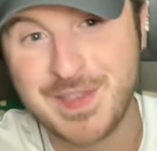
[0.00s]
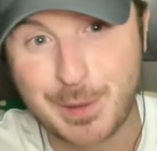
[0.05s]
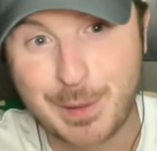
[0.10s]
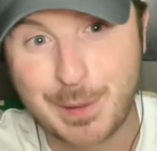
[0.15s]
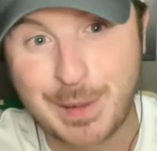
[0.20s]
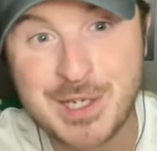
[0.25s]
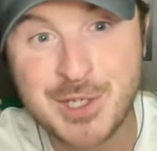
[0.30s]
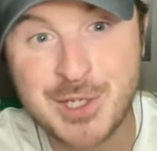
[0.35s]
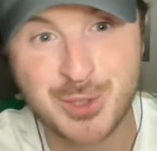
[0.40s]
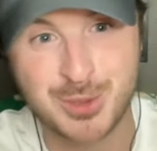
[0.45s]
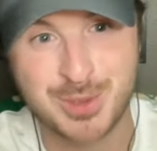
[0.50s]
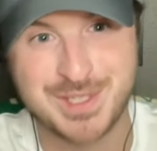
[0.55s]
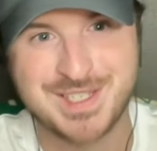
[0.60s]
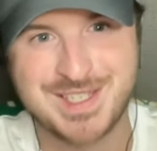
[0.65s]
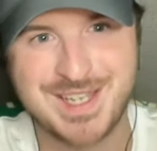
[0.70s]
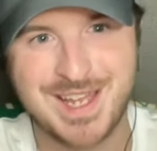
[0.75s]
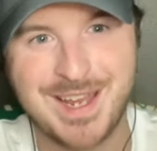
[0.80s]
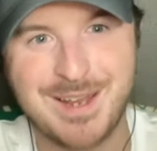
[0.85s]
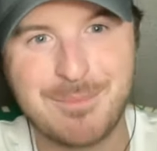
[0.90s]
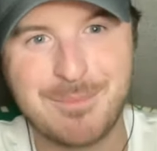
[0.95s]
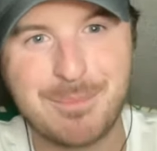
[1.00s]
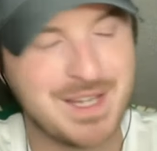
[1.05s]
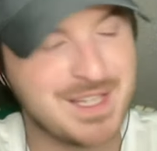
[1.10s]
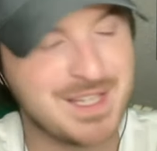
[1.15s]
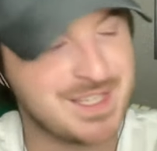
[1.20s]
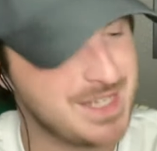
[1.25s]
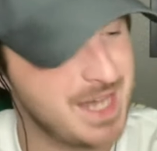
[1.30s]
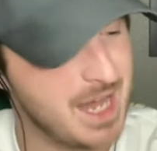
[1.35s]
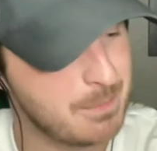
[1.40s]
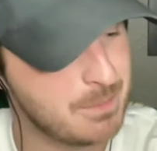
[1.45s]
They're interesting, but
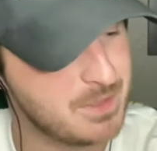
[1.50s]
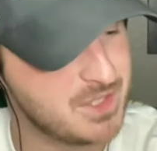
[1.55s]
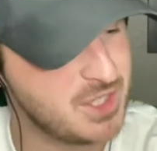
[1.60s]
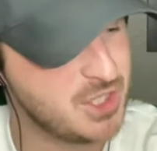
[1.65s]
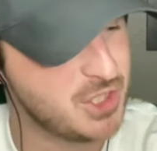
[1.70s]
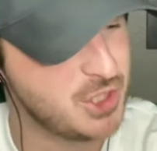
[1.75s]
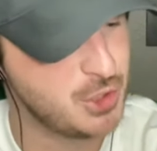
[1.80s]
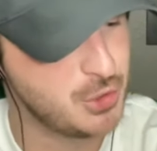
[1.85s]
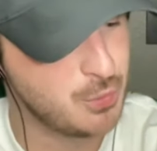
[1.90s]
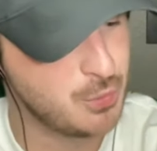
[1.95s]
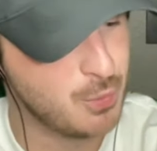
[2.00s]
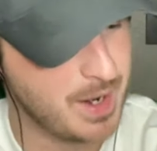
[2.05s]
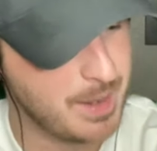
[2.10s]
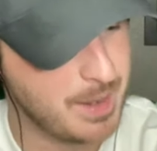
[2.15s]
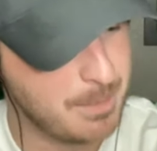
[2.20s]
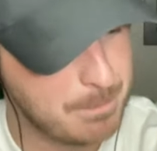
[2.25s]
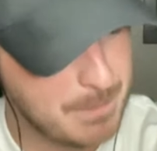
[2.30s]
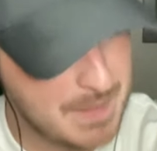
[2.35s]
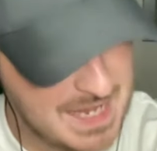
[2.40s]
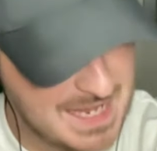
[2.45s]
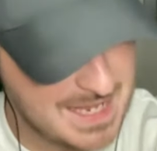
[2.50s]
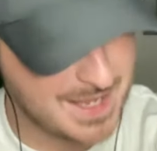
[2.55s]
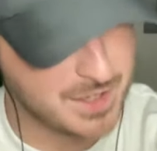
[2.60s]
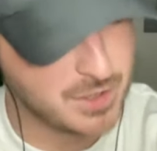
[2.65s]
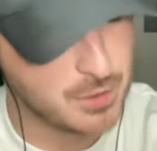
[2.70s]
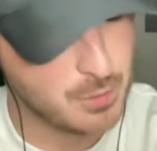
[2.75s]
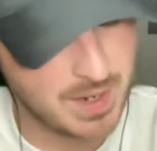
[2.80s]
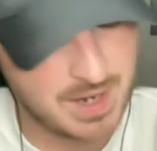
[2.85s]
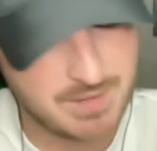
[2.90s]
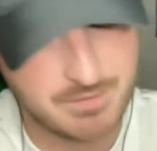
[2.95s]
it's not a position you want to be in.
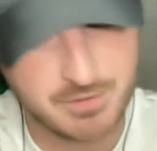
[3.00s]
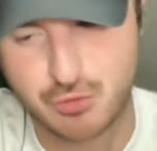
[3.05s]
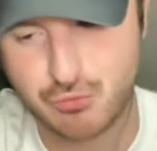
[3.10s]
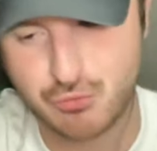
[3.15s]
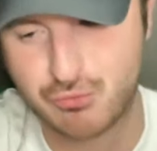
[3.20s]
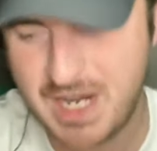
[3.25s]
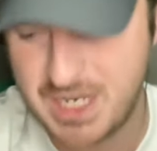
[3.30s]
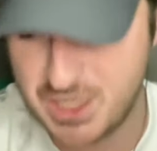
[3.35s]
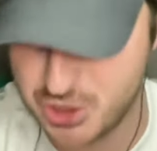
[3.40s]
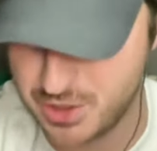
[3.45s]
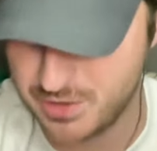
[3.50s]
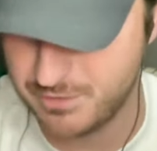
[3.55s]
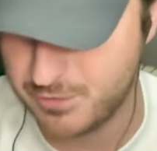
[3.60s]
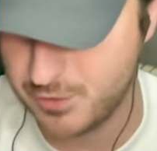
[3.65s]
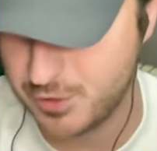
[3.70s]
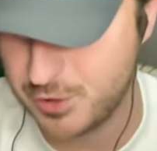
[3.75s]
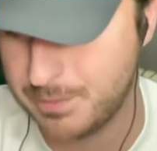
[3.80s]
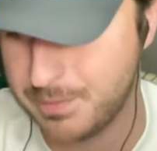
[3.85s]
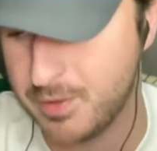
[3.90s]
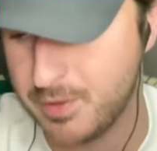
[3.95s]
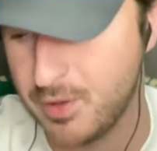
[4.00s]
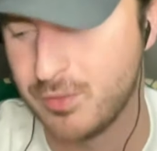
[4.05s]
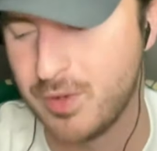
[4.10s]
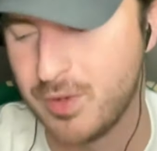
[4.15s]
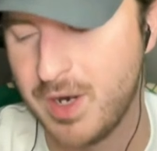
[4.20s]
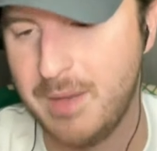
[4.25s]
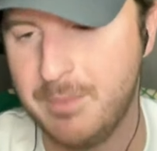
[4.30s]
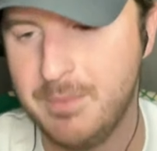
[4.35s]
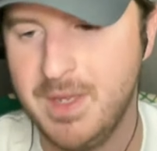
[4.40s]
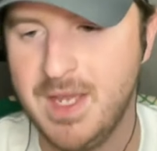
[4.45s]
You want to have a direction for your program.